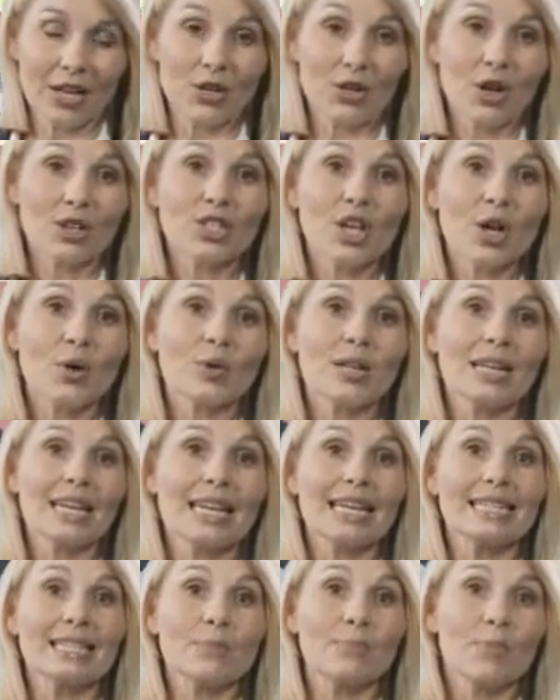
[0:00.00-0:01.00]
Not only
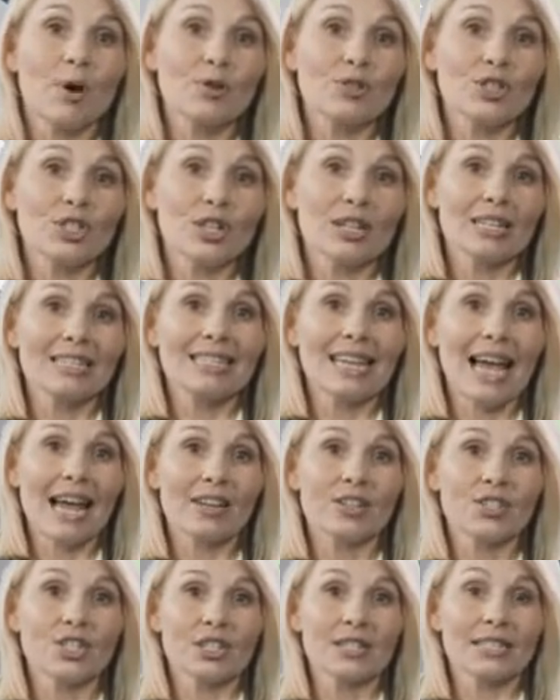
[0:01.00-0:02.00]
is emotional
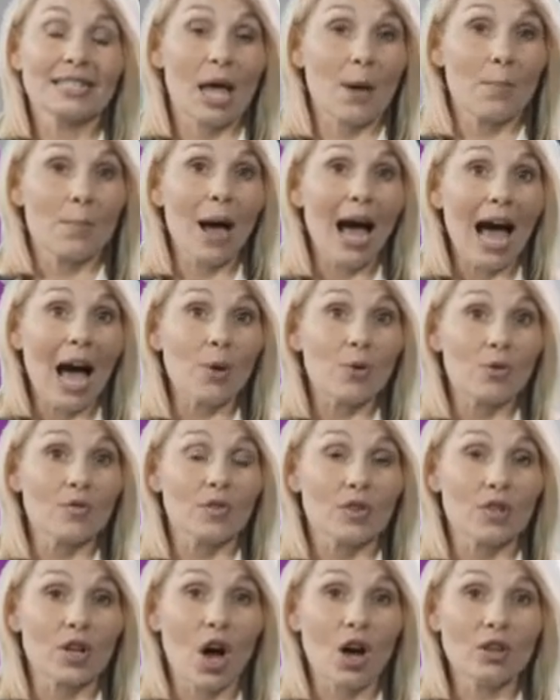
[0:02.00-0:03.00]
intelligence a
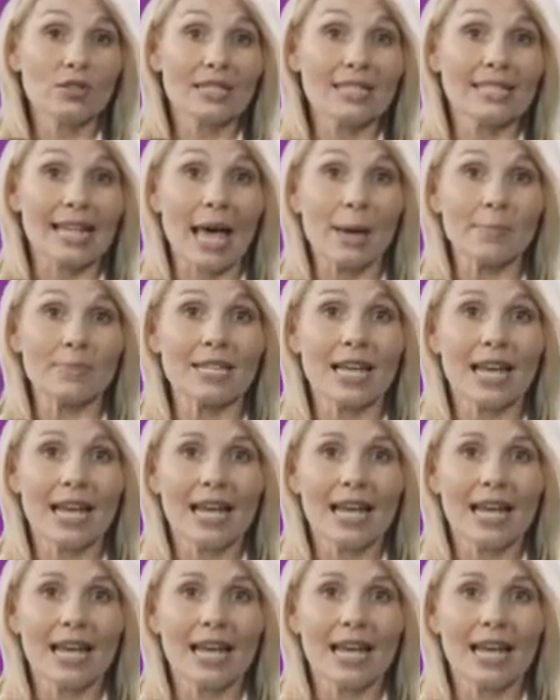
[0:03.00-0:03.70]
powerful concept,